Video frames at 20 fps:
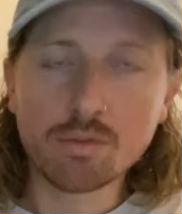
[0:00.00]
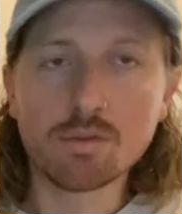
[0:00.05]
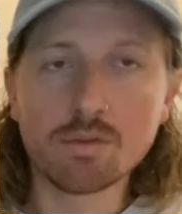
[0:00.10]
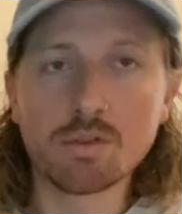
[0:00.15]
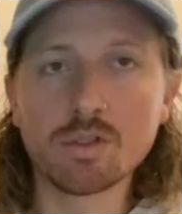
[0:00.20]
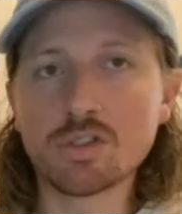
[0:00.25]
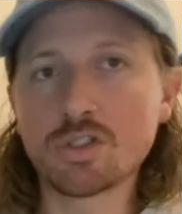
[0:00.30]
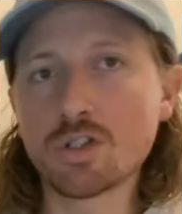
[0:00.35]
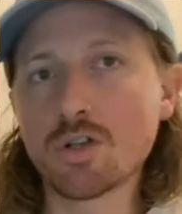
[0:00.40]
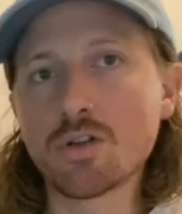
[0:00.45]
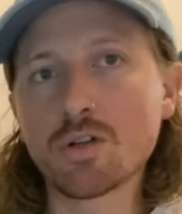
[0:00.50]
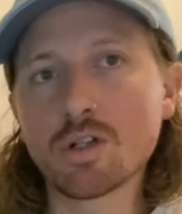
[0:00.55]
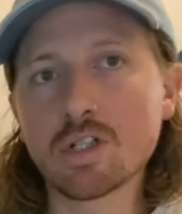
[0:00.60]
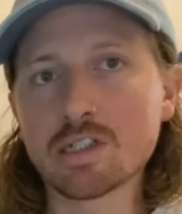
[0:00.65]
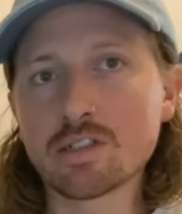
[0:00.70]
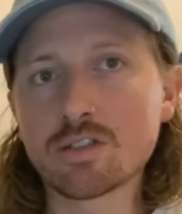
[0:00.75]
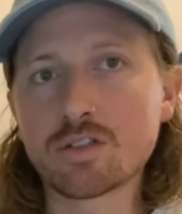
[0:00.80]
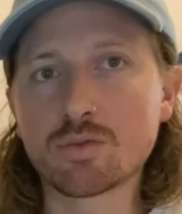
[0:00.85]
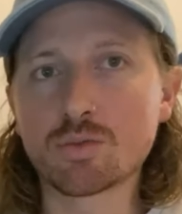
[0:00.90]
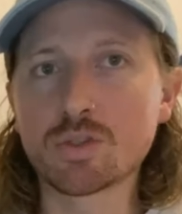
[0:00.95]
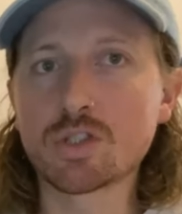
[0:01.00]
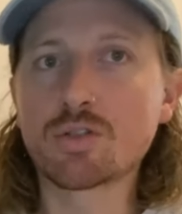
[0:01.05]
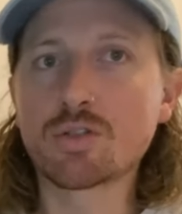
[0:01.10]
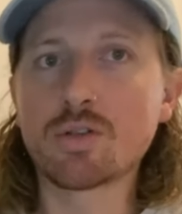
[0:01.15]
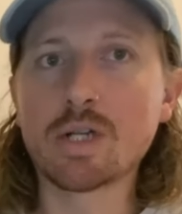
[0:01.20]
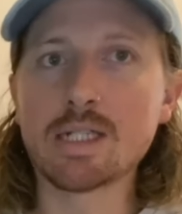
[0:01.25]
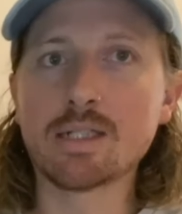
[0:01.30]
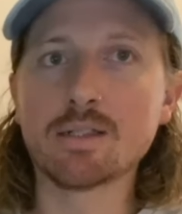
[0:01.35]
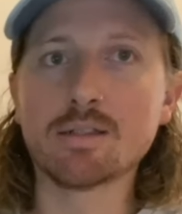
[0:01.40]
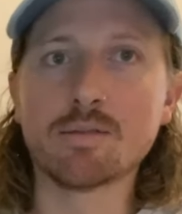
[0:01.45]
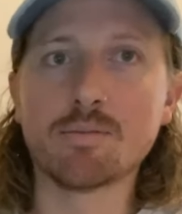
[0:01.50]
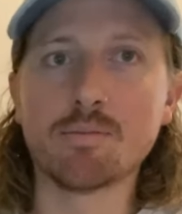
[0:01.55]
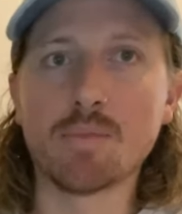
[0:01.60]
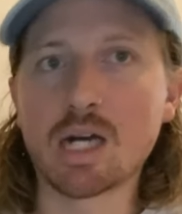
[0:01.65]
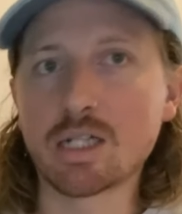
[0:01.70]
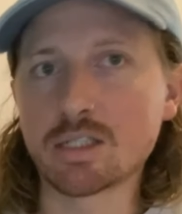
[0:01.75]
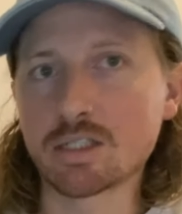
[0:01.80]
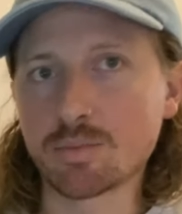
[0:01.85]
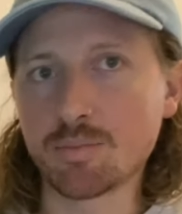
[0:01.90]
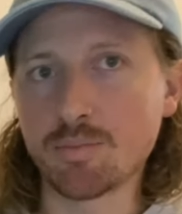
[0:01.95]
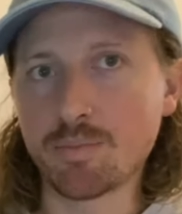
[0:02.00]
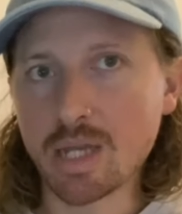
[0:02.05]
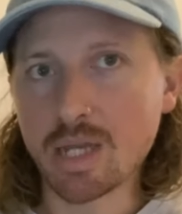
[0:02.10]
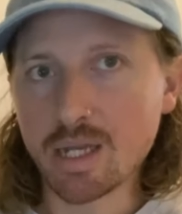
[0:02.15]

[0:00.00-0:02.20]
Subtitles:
the journalists were treated much